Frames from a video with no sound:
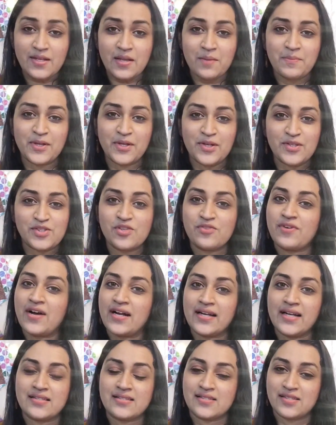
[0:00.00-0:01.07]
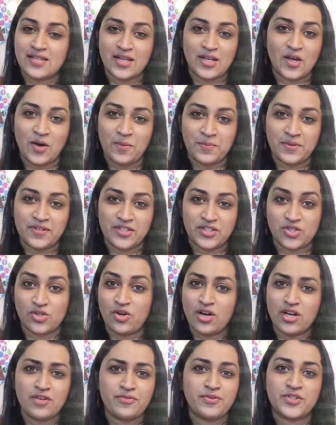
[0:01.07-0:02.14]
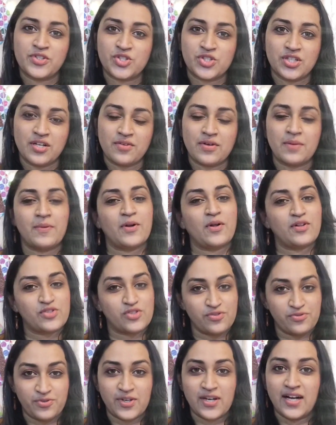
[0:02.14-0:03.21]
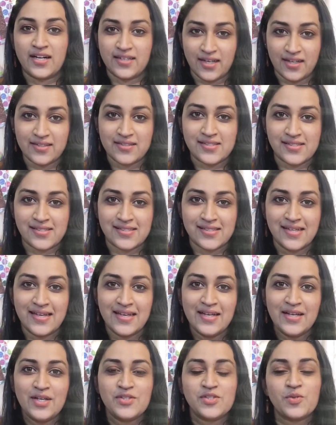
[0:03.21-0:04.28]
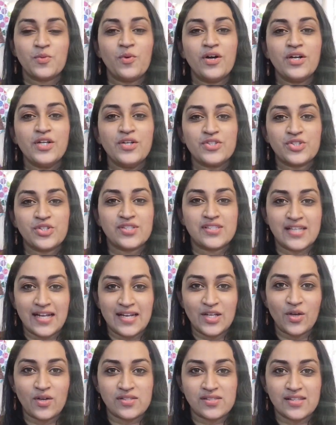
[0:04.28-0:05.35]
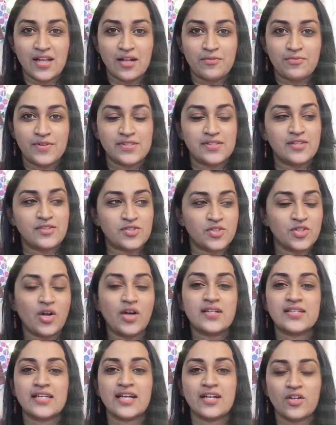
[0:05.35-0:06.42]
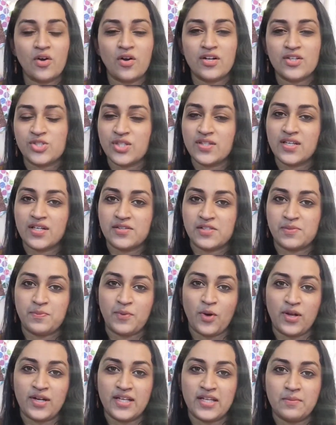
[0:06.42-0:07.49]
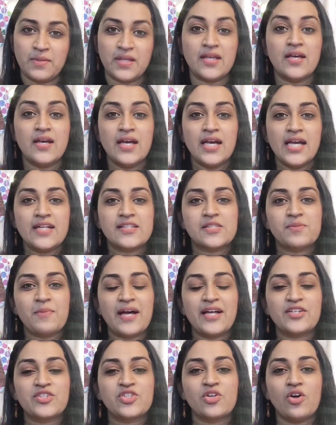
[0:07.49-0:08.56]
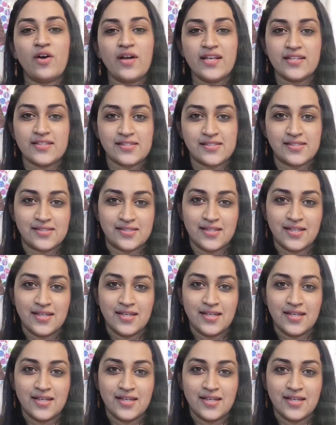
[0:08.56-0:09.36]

because of unnecessary competition, not only for children, but also for adults. So, what you should tell yourself is it's not technology that is spoiling me, it's my choice.